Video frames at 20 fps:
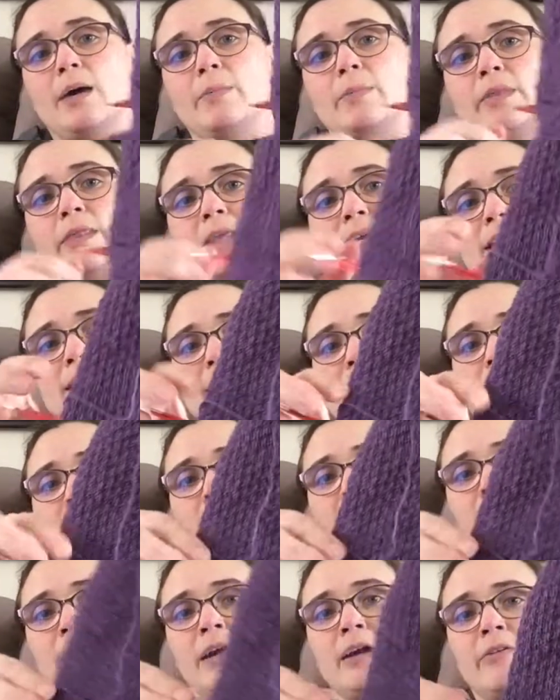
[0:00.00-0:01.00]
These
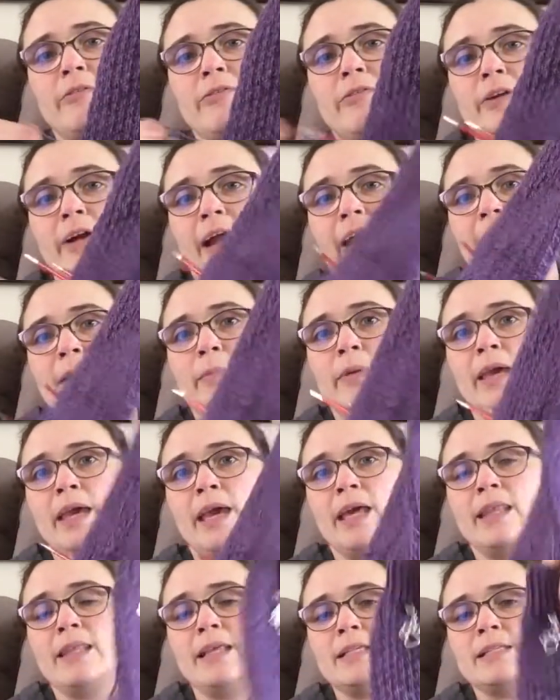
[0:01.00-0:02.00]
are for Abby,
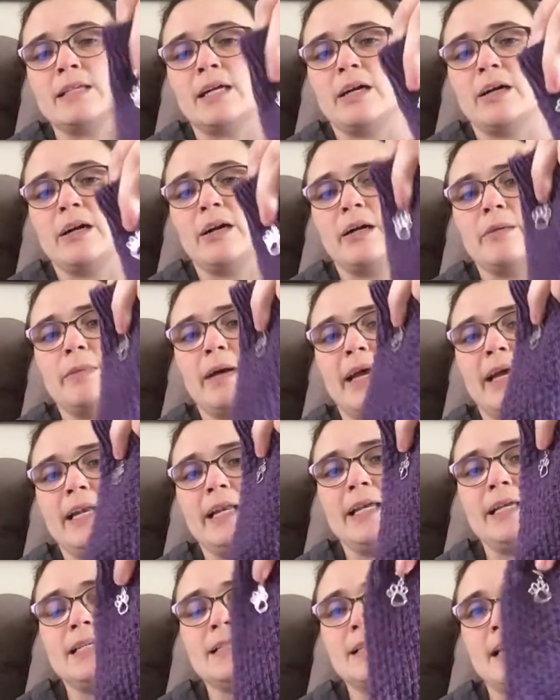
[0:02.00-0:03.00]
and these are Hermione's